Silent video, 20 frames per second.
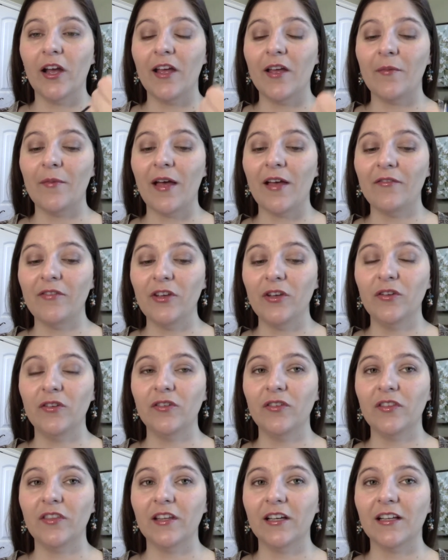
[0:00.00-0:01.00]
I've
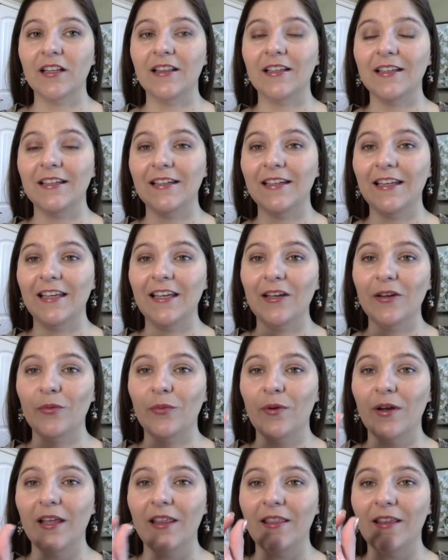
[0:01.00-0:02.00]
used the Clinique
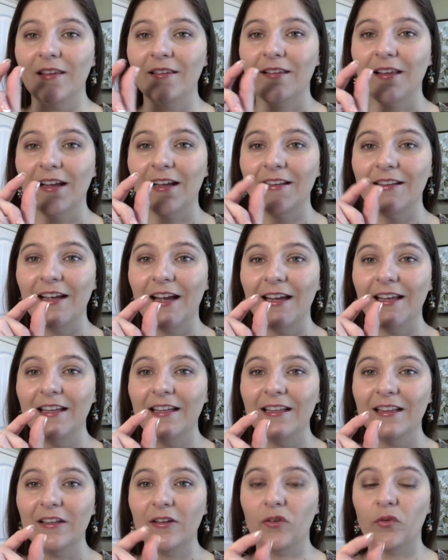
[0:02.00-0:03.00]
one that's like a
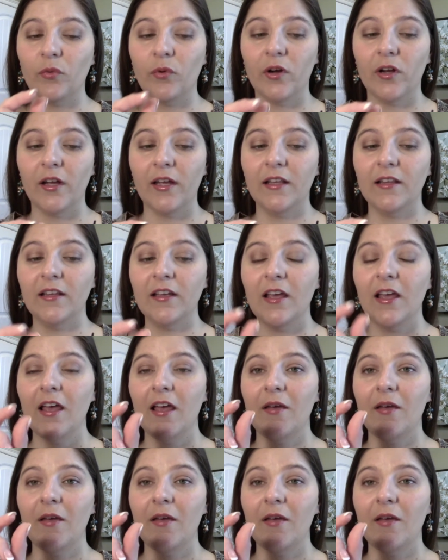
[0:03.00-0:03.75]
tiny little wand,